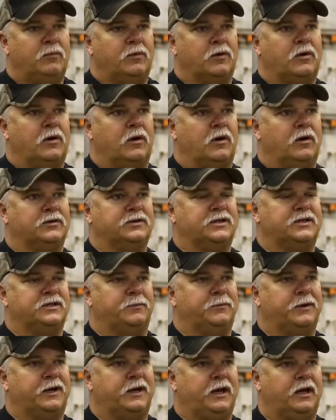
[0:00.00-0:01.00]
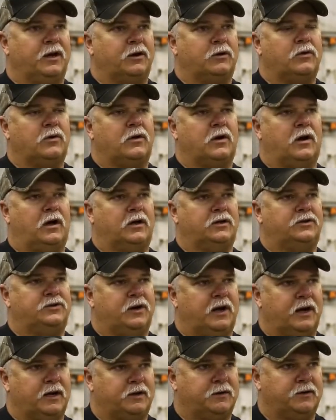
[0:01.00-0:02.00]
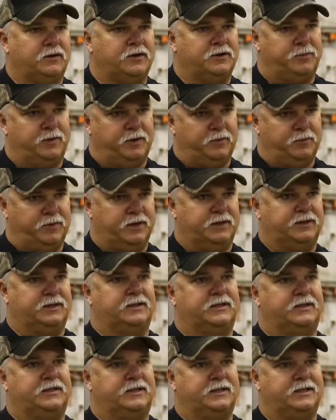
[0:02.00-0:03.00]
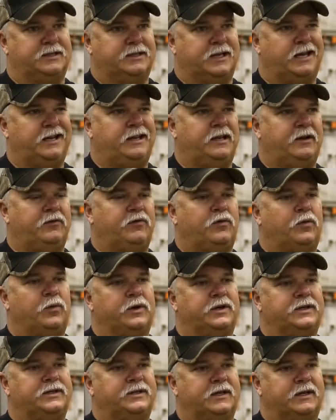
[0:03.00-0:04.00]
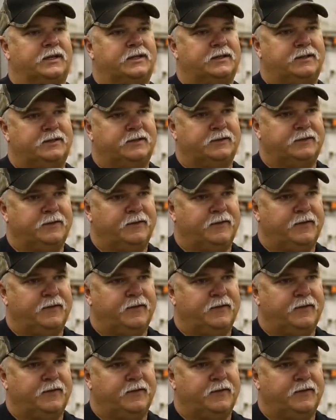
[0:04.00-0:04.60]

McCarl's is a mechanical contractor that's been in business since 1946.